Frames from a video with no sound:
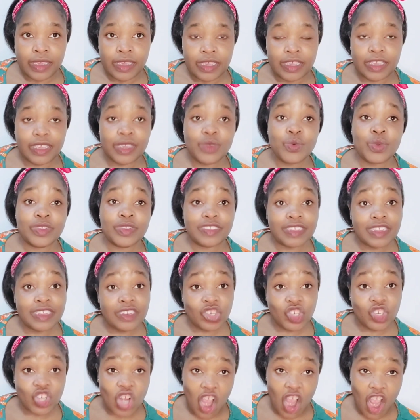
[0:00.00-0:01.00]
He was
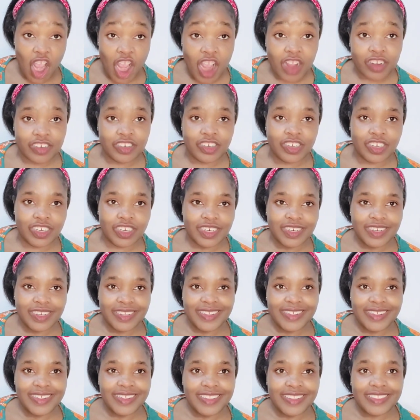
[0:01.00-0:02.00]
in charge.
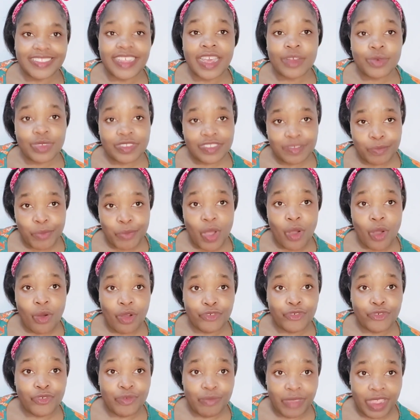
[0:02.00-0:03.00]
That was a
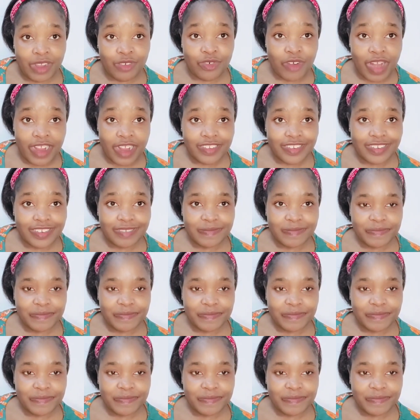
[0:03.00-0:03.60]
powerful man, right?